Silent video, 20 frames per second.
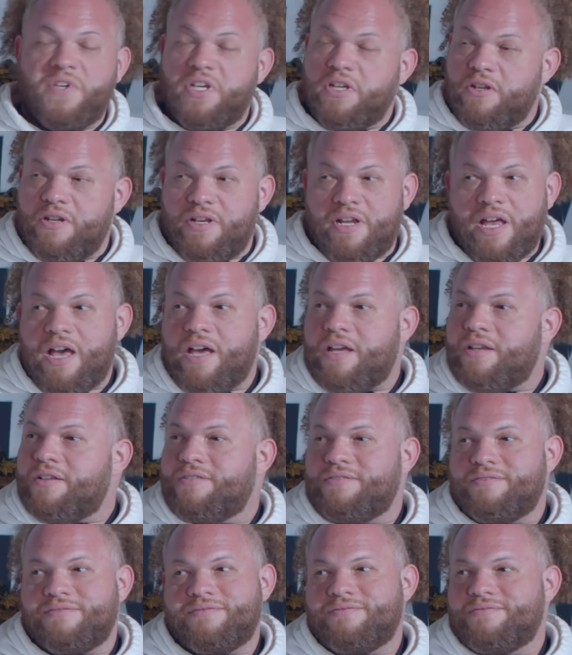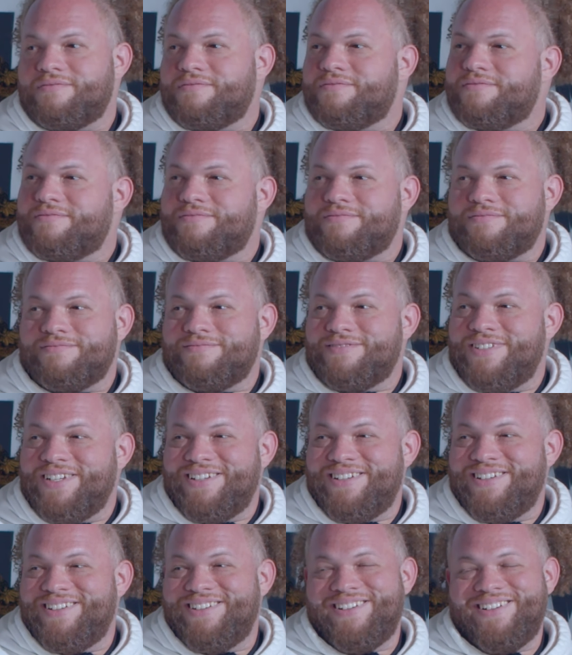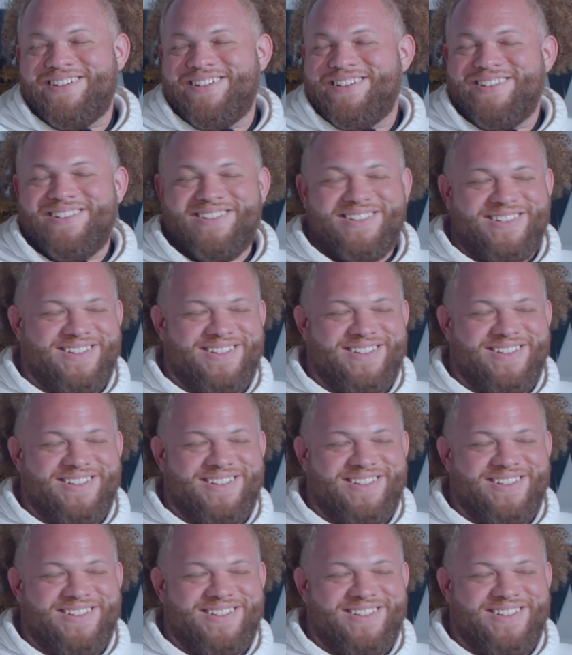Figure it out. Hmm. I